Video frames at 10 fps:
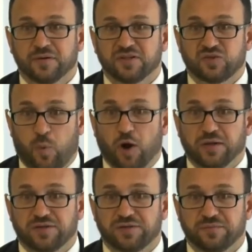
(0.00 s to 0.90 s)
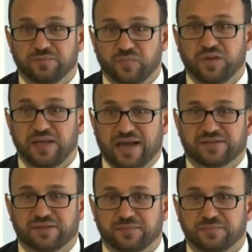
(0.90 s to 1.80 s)
Spoils. Yeah.
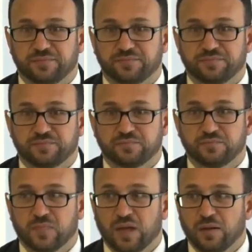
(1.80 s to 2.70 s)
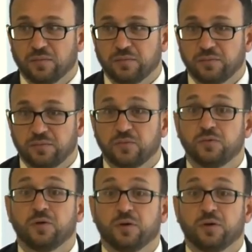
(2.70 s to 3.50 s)
Yes. Is that true for jack grouting?